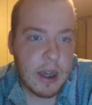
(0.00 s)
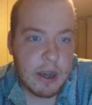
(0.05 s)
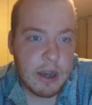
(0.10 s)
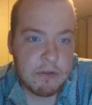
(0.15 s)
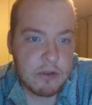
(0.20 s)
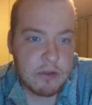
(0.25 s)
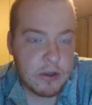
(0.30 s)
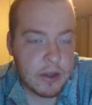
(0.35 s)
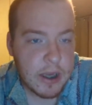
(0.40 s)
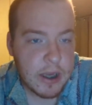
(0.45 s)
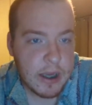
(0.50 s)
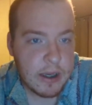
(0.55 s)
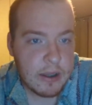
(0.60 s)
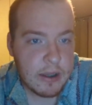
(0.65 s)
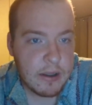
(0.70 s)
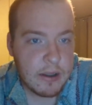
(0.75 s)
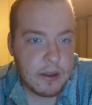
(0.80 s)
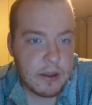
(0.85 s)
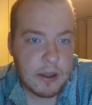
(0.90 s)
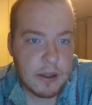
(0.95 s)
After
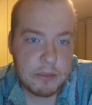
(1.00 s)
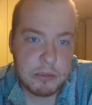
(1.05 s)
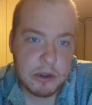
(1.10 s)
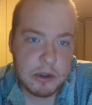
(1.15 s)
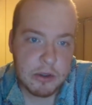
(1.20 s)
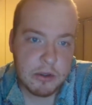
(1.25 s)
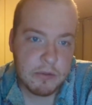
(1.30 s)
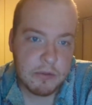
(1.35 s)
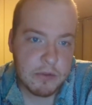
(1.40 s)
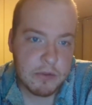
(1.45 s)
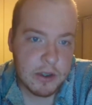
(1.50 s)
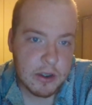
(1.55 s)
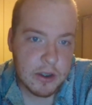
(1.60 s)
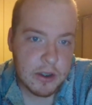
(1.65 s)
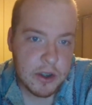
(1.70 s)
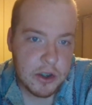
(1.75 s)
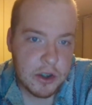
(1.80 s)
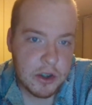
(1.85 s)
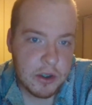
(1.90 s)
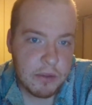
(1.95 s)
that, they built a
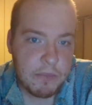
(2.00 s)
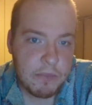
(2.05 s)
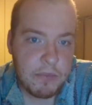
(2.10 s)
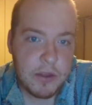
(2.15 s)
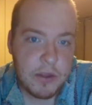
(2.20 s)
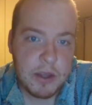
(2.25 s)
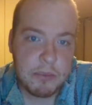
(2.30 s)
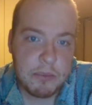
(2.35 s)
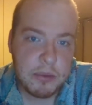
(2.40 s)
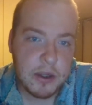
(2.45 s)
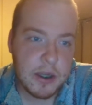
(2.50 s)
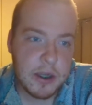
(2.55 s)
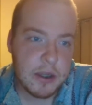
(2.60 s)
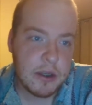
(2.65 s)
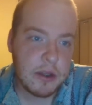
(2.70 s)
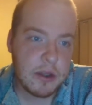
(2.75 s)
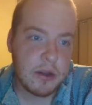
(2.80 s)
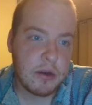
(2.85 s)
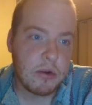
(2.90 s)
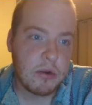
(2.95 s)
village and
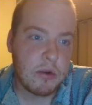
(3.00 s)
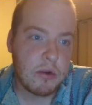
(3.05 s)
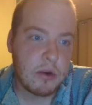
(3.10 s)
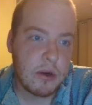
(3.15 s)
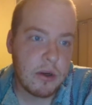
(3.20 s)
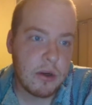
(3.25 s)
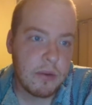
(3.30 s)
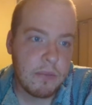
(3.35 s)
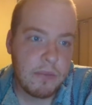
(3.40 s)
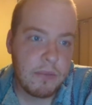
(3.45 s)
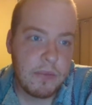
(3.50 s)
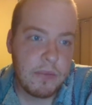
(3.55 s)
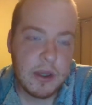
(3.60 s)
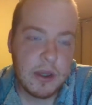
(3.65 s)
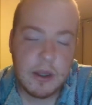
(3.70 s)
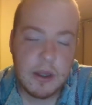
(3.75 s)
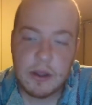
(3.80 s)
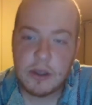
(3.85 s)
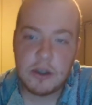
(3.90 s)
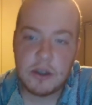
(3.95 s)
planted the corn,
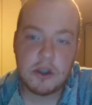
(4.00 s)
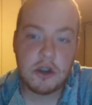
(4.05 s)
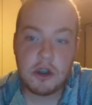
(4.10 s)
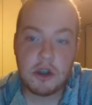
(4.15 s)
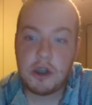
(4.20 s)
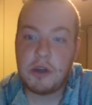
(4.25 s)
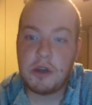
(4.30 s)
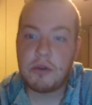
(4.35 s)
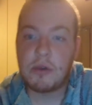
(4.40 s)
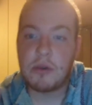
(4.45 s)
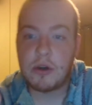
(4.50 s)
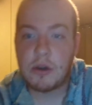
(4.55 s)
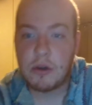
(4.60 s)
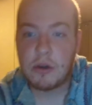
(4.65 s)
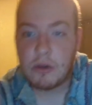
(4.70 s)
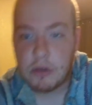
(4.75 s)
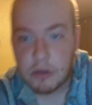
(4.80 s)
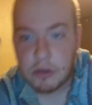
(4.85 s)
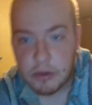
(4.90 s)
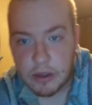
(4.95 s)
and then she
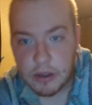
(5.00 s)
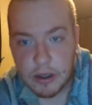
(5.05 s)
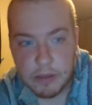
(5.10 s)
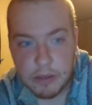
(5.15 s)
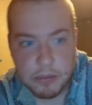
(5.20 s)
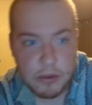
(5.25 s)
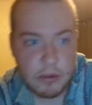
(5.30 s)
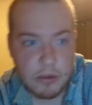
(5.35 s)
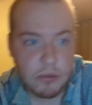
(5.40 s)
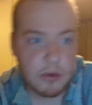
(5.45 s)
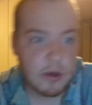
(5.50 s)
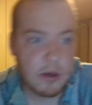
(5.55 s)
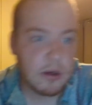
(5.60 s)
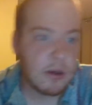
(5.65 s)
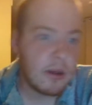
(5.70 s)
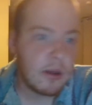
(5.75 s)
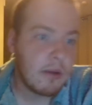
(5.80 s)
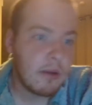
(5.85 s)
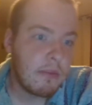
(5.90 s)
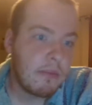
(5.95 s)
returned to the upper
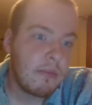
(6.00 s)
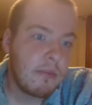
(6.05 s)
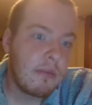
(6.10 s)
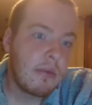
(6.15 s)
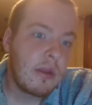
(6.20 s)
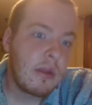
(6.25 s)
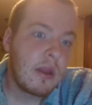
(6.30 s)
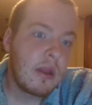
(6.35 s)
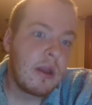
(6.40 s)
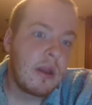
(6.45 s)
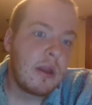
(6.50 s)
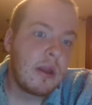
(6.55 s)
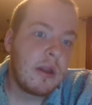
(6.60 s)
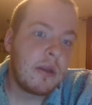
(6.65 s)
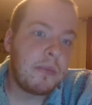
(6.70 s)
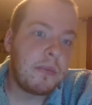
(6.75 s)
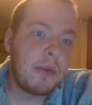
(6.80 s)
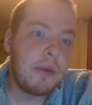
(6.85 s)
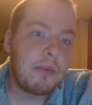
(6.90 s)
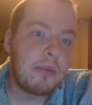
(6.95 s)
world.
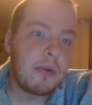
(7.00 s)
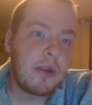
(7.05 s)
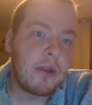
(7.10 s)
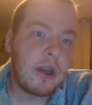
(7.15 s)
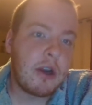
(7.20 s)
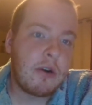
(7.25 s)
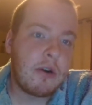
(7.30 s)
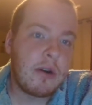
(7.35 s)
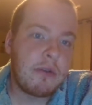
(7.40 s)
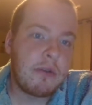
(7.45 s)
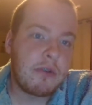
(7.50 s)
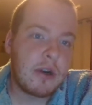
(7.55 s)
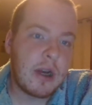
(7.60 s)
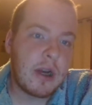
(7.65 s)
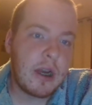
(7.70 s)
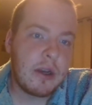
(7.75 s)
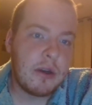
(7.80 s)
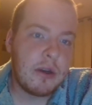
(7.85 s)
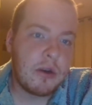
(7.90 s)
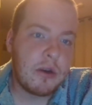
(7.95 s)
The people, however,
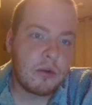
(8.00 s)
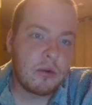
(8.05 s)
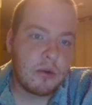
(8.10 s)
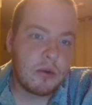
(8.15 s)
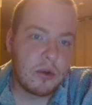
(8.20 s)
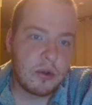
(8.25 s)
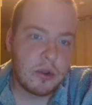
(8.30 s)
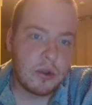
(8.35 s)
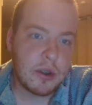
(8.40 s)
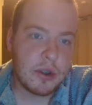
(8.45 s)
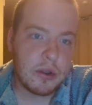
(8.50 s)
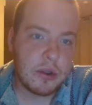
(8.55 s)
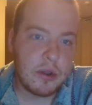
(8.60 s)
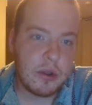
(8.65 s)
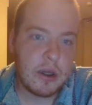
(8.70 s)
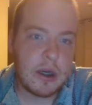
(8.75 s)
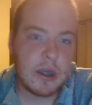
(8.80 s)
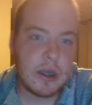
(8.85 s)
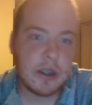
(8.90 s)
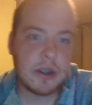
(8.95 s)
had no rules or
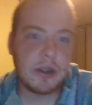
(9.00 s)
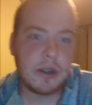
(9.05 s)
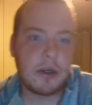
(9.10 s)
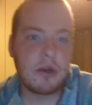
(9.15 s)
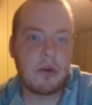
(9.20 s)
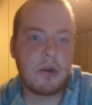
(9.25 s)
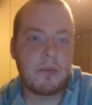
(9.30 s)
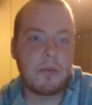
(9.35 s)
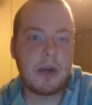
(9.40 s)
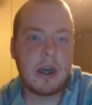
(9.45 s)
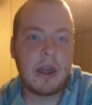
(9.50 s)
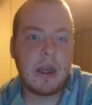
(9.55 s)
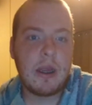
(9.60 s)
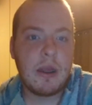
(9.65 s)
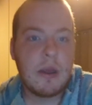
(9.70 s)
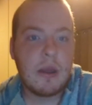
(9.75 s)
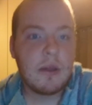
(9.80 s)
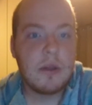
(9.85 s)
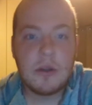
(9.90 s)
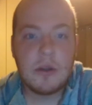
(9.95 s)
laws to go by,
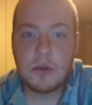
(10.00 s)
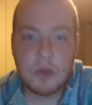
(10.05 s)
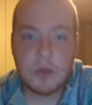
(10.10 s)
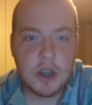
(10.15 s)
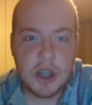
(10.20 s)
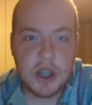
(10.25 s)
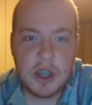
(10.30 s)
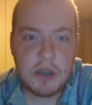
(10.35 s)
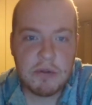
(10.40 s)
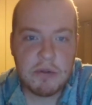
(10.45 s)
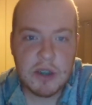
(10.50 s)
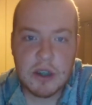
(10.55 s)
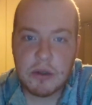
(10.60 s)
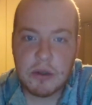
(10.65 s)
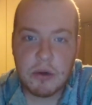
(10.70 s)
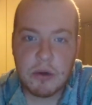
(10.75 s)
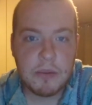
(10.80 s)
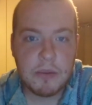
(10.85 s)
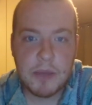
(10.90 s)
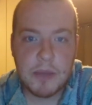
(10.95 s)
no
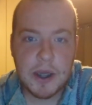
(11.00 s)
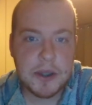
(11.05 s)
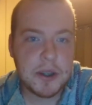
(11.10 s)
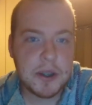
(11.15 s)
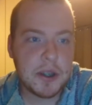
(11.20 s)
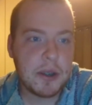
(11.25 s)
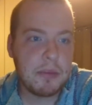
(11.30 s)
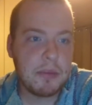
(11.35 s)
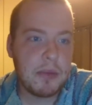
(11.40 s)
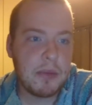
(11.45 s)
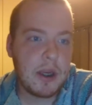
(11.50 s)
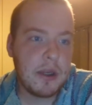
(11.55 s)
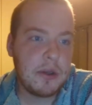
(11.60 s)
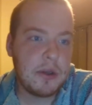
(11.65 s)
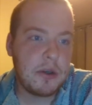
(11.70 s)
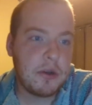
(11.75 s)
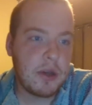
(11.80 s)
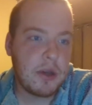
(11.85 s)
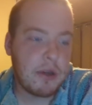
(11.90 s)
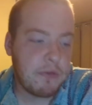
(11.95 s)
chiefs or medicine
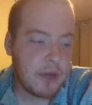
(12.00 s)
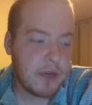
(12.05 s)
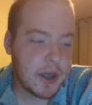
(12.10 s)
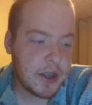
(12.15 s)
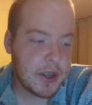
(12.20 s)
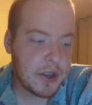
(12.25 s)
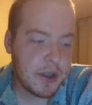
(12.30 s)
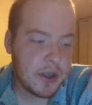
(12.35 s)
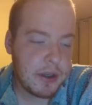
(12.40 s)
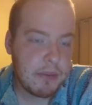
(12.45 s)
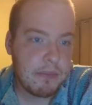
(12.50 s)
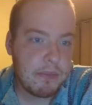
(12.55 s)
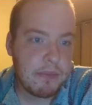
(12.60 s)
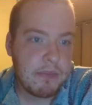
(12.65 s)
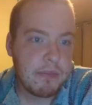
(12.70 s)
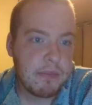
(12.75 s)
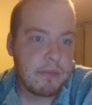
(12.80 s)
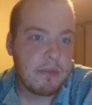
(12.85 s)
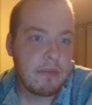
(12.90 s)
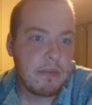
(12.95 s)
men to advise them,